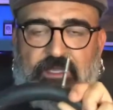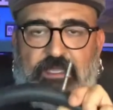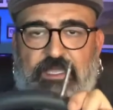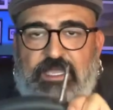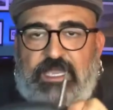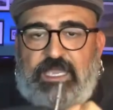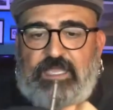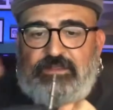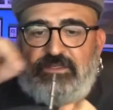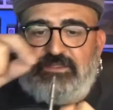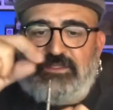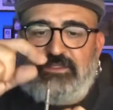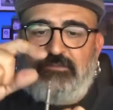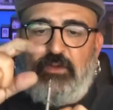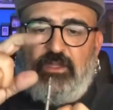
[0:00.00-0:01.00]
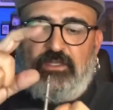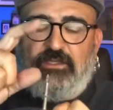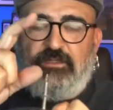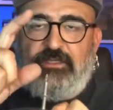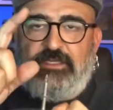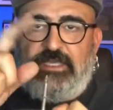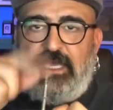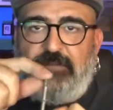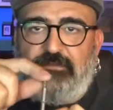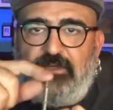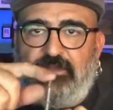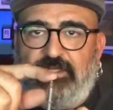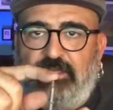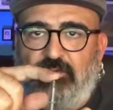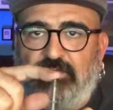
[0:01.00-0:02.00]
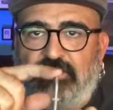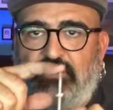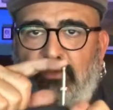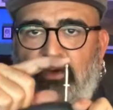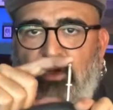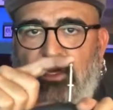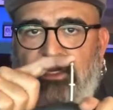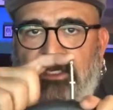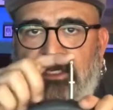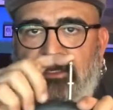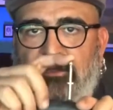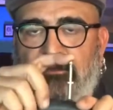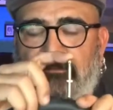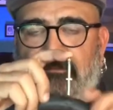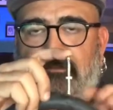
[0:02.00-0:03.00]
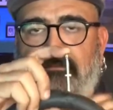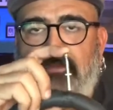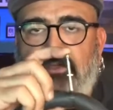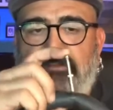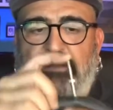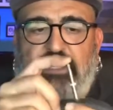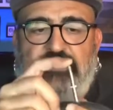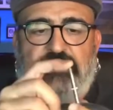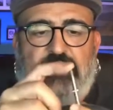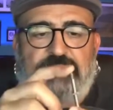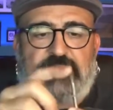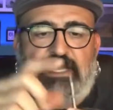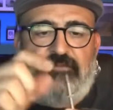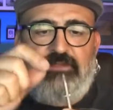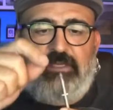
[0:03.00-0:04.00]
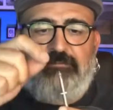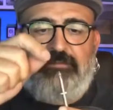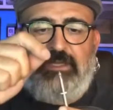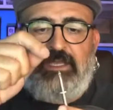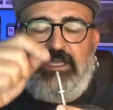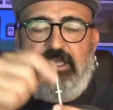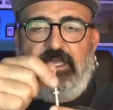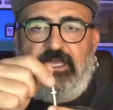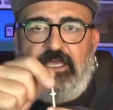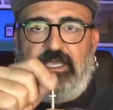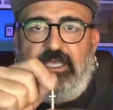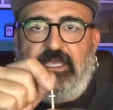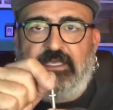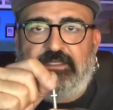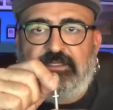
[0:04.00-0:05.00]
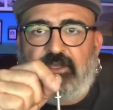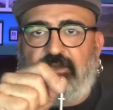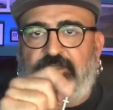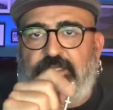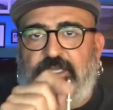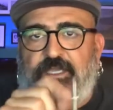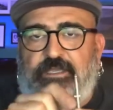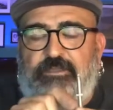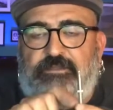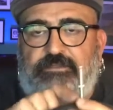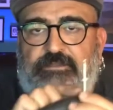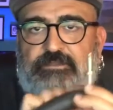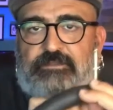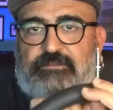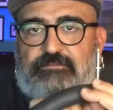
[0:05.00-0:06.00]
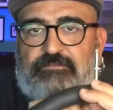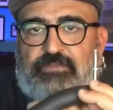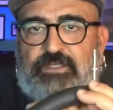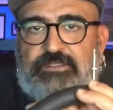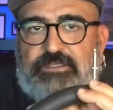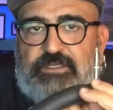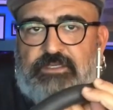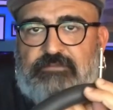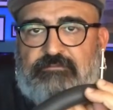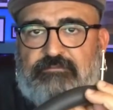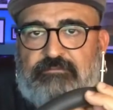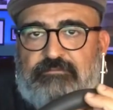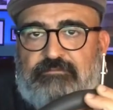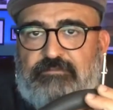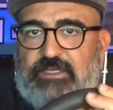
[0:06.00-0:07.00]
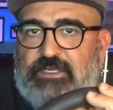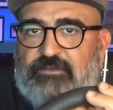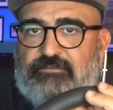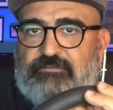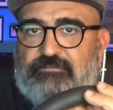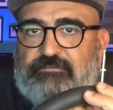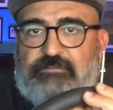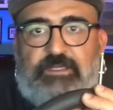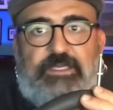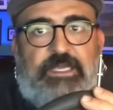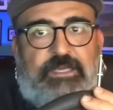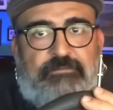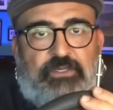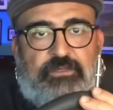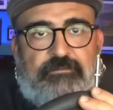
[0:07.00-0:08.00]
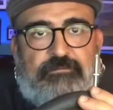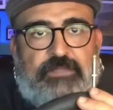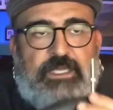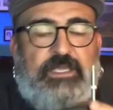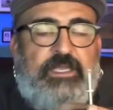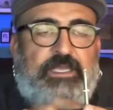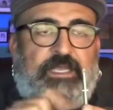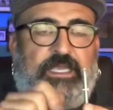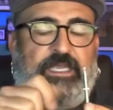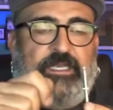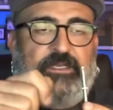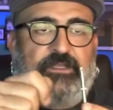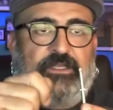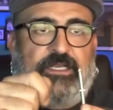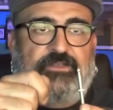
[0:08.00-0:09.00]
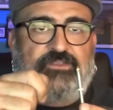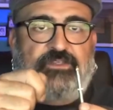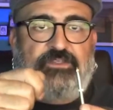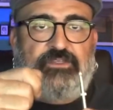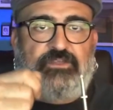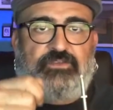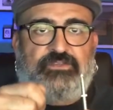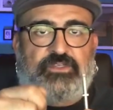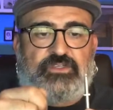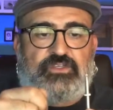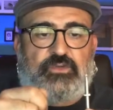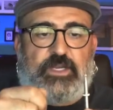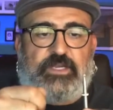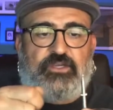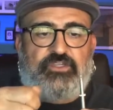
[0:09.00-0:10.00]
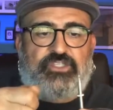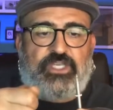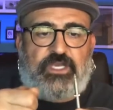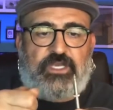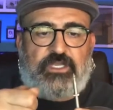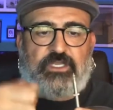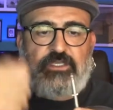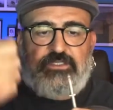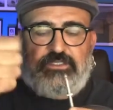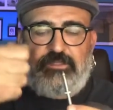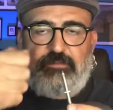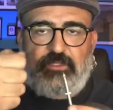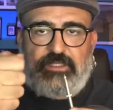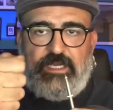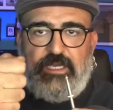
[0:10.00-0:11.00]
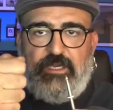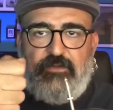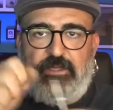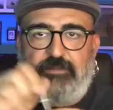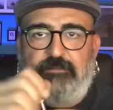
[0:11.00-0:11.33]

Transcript: And there's a small little adapter that will screw on here. Most bike shops have them, and it's called a Presta valve adapter. And it allows you to use a Schrader chuck to put the air in.